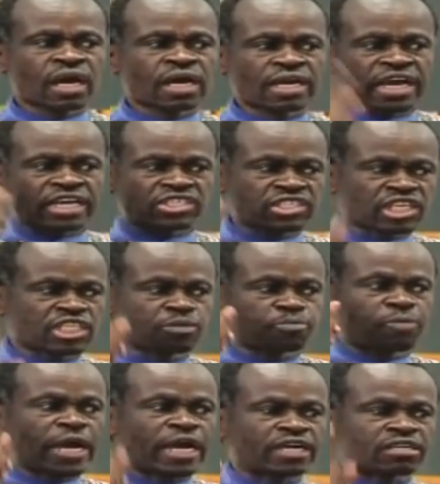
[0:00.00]
and I
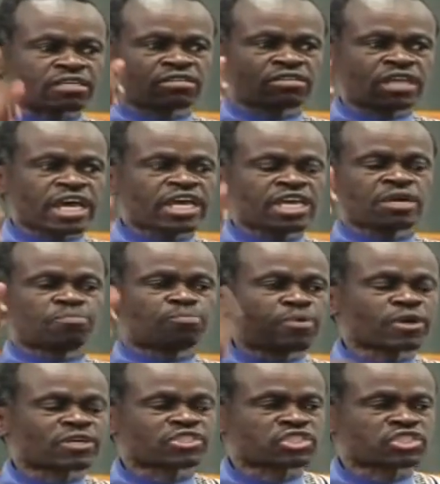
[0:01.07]
suspect they import